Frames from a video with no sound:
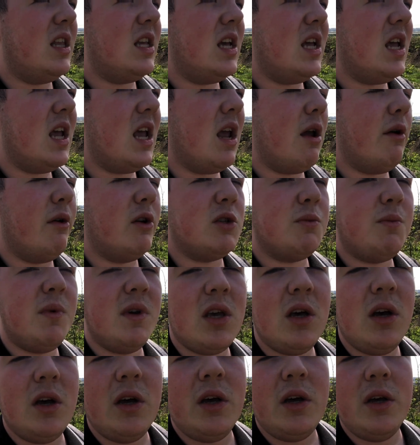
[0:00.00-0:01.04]
here is
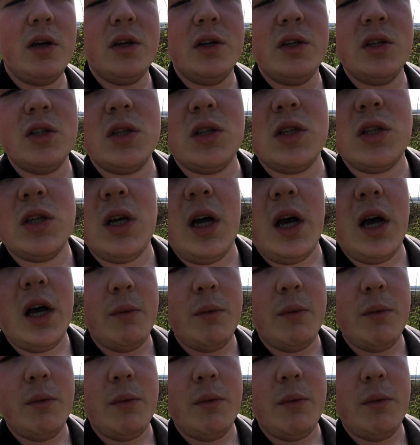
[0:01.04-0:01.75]
because